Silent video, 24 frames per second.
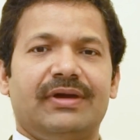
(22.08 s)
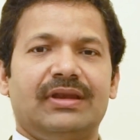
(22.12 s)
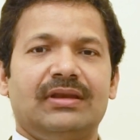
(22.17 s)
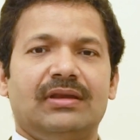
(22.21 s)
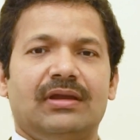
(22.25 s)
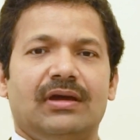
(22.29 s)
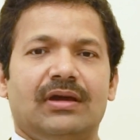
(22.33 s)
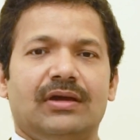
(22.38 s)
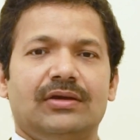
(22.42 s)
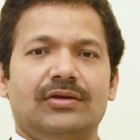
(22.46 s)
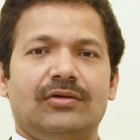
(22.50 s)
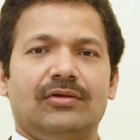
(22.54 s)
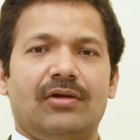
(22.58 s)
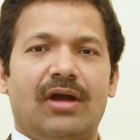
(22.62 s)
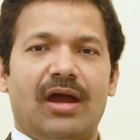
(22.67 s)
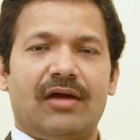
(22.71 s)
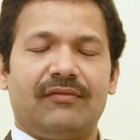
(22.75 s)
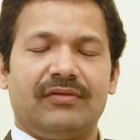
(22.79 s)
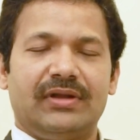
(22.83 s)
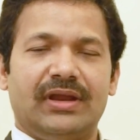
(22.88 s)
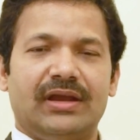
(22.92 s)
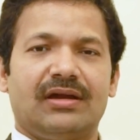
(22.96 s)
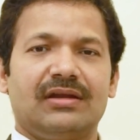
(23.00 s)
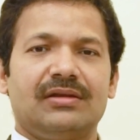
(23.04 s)
when you
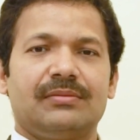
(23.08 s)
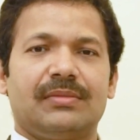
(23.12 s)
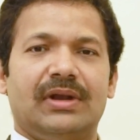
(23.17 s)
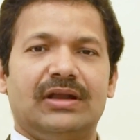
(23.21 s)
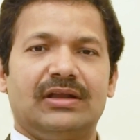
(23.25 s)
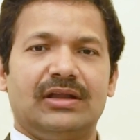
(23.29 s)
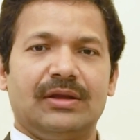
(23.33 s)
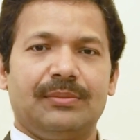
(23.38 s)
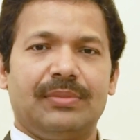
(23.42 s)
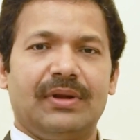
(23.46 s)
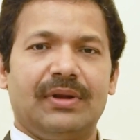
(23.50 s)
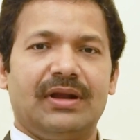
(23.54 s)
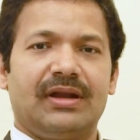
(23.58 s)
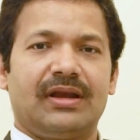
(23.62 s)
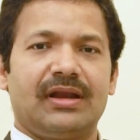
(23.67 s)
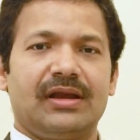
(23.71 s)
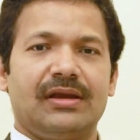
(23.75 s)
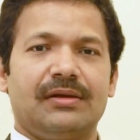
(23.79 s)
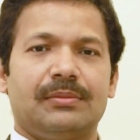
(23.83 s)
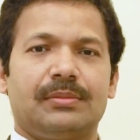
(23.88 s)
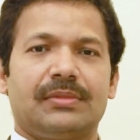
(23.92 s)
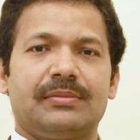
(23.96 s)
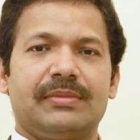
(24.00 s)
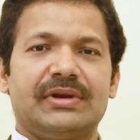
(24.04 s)
have taken multiple
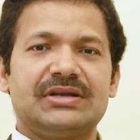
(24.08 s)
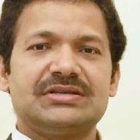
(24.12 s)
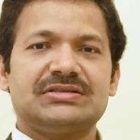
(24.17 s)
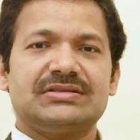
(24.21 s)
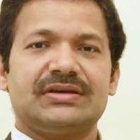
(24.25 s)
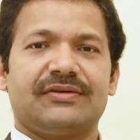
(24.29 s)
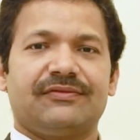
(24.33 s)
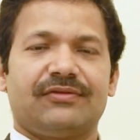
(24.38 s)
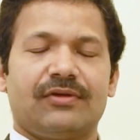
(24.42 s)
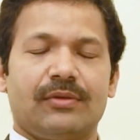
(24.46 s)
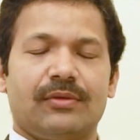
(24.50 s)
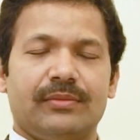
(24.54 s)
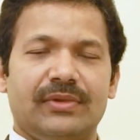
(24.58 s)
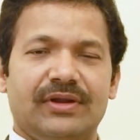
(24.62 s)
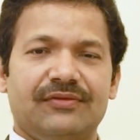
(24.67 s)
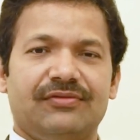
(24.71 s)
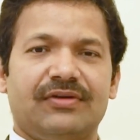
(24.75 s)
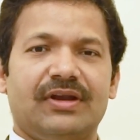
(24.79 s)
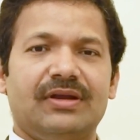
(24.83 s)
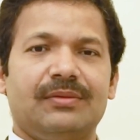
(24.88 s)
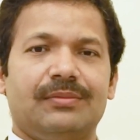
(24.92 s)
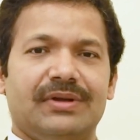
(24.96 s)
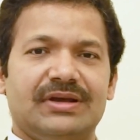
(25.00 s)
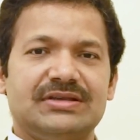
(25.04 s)
treatments from
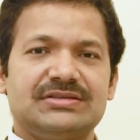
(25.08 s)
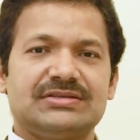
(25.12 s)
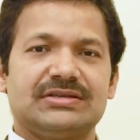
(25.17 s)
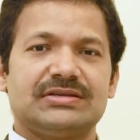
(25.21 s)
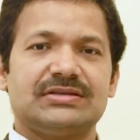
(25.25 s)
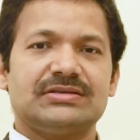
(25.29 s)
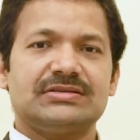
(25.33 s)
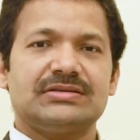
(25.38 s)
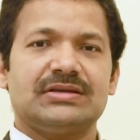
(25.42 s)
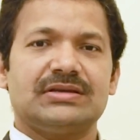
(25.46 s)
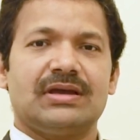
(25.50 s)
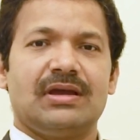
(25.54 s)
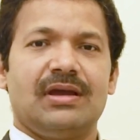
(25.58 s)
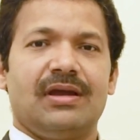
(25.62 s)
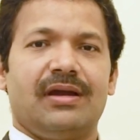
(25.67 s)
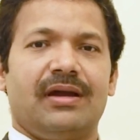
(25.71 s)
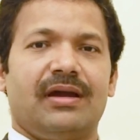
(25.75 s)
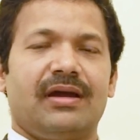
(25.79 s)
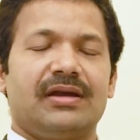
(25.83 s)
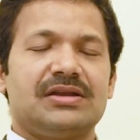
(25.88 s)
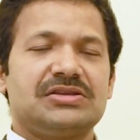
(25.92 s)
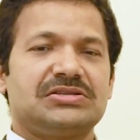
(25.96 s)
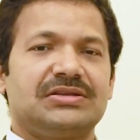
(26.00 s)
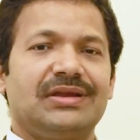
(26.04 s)
different places
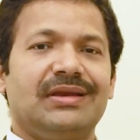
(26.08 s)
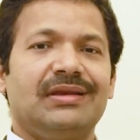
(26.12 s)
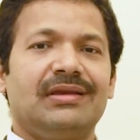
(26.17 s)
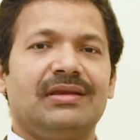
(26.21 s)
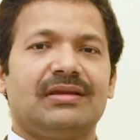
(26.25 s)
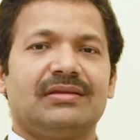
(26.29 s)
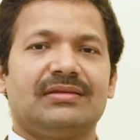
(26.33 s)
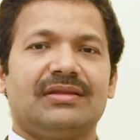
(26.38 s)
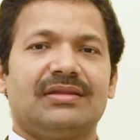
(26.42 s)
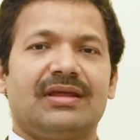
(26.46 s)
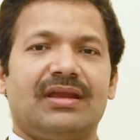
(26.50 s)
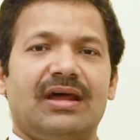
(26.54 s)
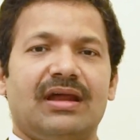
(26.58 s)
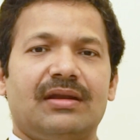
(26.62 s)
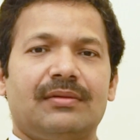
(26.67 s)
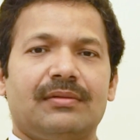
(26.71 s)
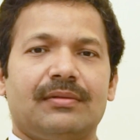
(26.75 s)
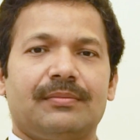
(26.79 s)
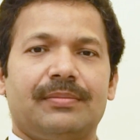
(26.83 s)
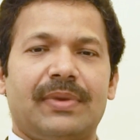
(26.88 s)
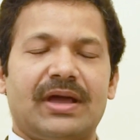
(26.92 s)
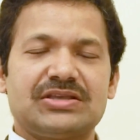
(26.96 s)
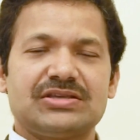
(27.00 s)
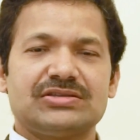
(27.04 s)
and still there are
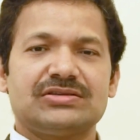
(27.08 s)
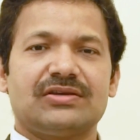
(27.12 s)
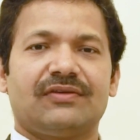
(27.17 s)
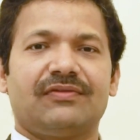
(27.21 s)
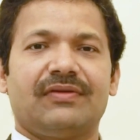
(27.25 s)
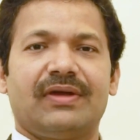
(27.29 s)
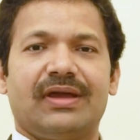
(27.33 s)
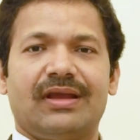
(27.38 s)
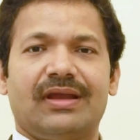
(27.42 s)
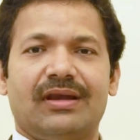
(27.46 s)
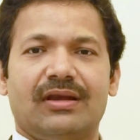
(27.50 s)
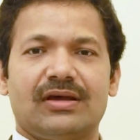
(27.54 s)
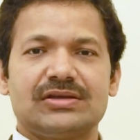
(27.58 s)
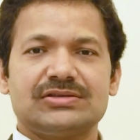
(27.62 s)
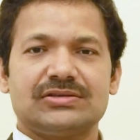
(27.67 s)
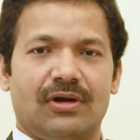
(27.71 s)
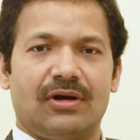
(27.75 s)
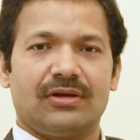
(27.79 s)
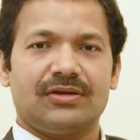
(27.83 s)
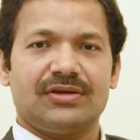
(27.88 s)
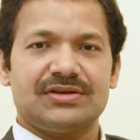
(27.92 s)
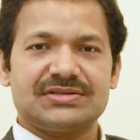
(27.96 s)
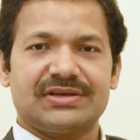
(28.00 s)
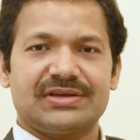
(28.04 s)
patches of hair loss
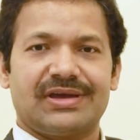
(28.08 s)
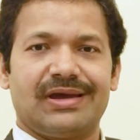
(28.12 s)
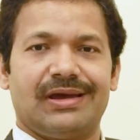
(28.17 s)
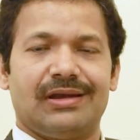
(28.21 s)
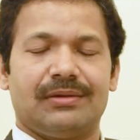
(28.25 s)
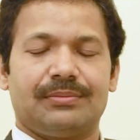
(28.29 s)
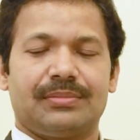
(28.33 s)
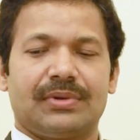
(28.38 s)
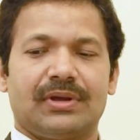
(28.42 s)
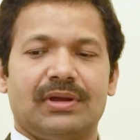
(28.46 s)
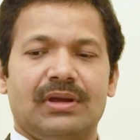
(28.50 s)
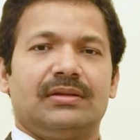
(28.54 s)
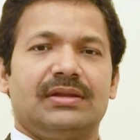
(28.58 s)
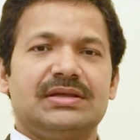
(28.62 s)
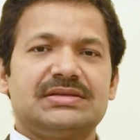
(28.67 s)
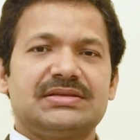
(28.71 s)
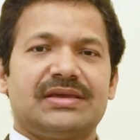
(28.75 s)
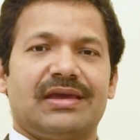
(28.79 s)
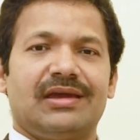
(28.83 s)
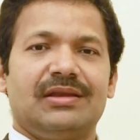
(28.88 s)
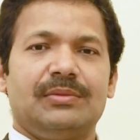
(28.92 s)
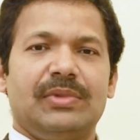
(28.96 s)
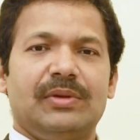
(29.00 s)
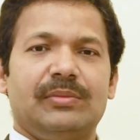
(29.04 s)
on your scalp. This
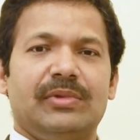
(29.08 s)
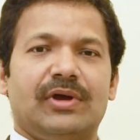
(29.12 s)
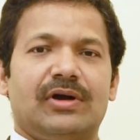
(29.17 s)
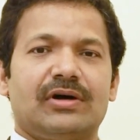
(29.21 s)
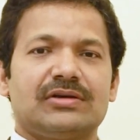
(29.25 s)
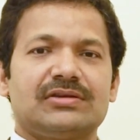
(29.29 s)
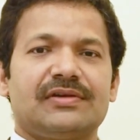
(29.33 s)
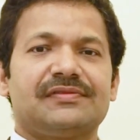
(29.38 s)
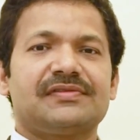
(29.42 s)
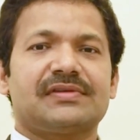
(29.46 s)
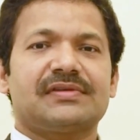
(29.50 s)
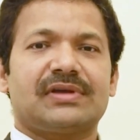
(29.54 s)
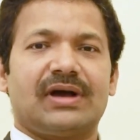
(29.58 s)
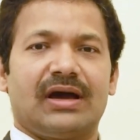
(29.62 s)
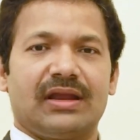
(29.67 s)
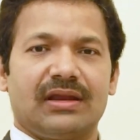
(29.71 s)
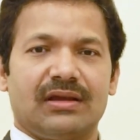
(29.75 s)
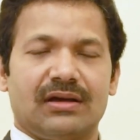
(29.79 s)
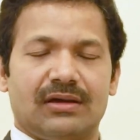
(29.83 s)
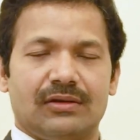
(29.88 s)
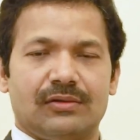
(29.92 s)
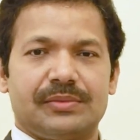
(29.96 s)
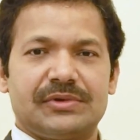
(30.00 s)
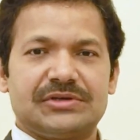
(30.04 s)
can be because of scarring
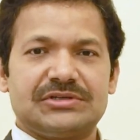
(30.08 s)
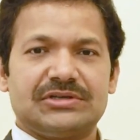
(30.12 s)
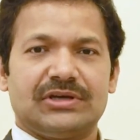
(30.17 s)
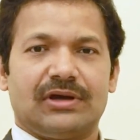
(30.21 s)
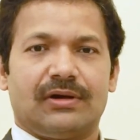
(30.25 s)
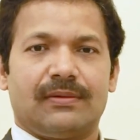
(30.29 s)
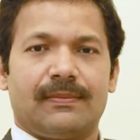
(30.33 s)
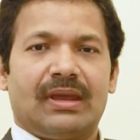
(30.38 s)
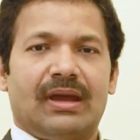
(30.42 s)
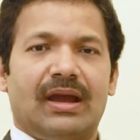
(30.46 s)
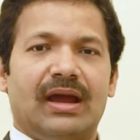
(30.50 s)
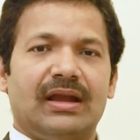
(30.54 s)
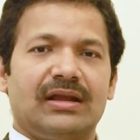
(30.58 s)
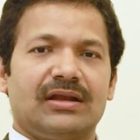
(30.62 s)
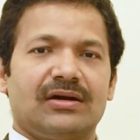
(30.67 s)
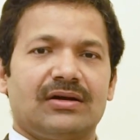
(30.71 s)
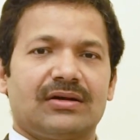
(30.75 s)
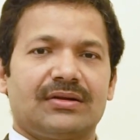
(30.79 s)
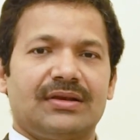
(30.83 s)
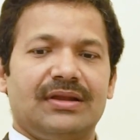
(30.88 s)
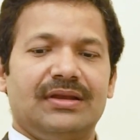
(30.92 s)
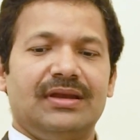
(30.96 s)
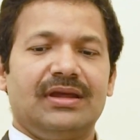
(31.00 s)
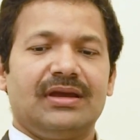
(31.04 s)
alopecia. At our
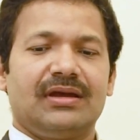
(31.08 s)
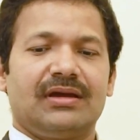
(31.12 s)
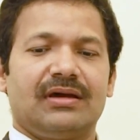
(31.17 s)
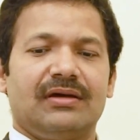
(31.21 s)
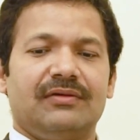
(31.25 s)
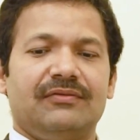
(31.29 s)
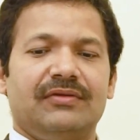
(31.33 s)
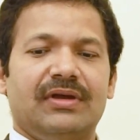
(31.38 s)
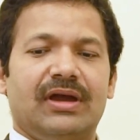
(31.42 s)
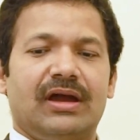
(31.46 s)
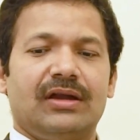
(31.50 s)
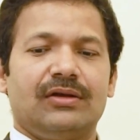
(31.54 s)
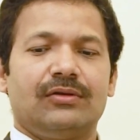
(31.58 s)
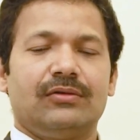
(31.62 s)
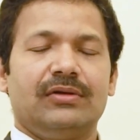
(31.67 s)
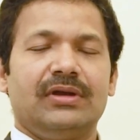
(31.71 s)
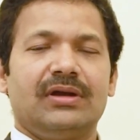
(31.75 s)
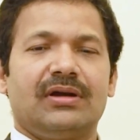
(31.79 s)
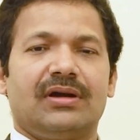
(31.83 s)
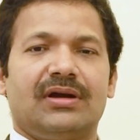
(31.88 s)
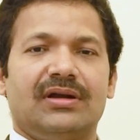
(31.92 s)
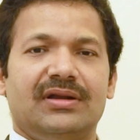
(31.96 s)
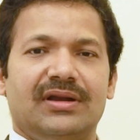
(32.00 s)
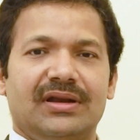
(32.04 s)
clinic, we are
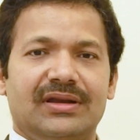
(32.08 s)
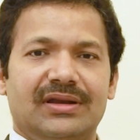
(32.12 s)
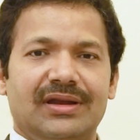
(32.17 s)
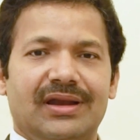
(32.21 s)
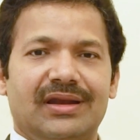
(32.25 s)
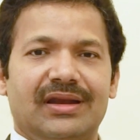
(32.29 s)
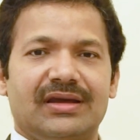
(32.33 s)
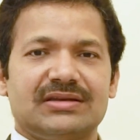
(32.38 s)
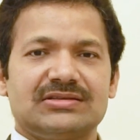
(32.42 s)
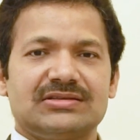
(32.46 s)
doing a detailed